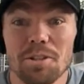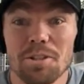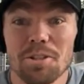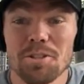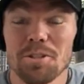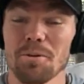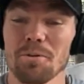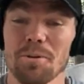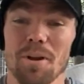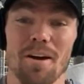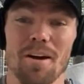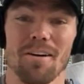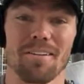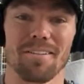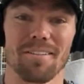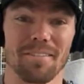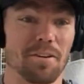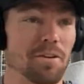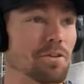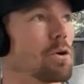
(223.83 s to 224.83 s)
just don't know.
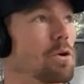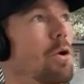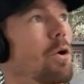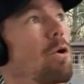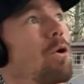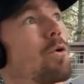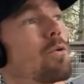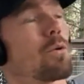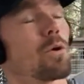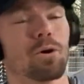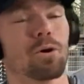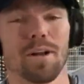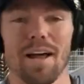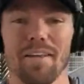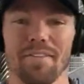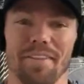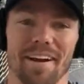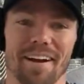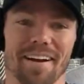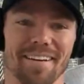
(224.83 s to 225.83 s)
There's a whole world
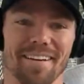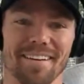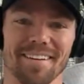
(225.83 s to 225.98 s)
out there.